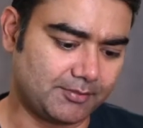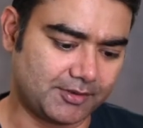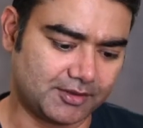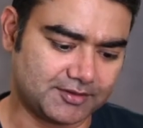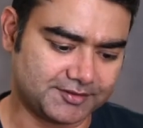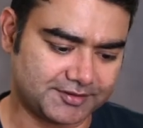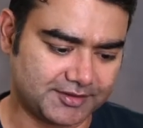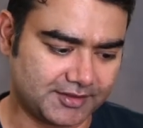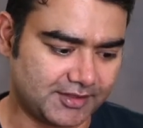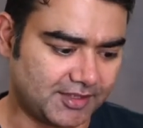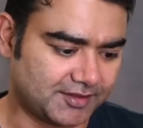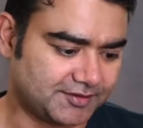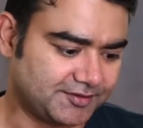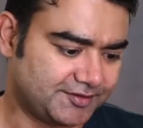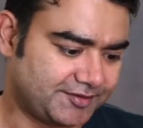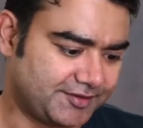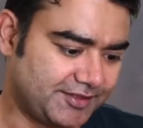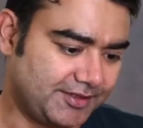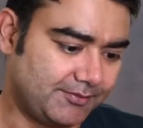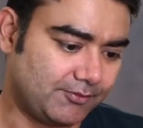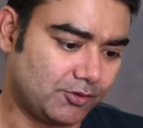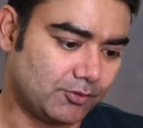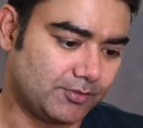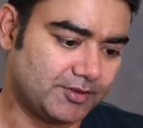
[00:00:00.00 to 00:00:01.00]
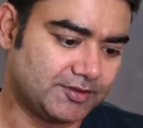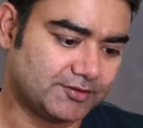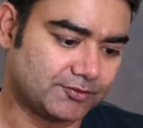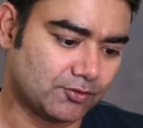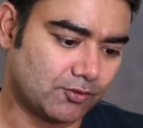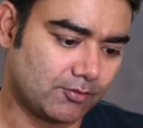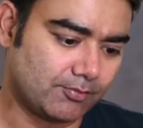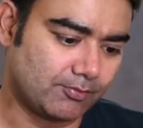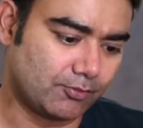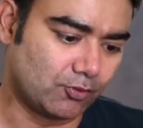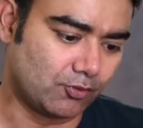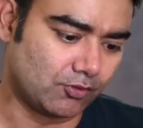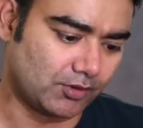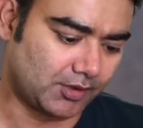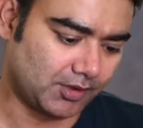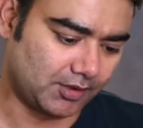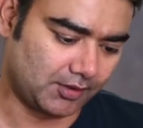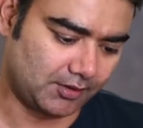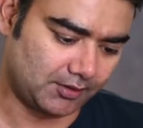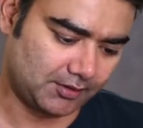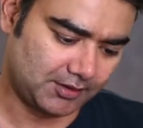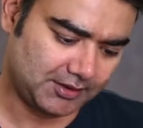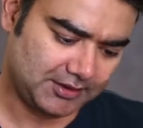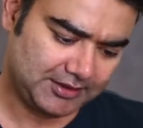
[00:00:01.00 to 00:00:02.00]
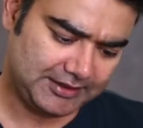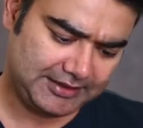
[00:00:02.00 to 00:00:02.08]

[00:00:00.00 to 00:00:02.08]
because it doesn't seem to be so potent.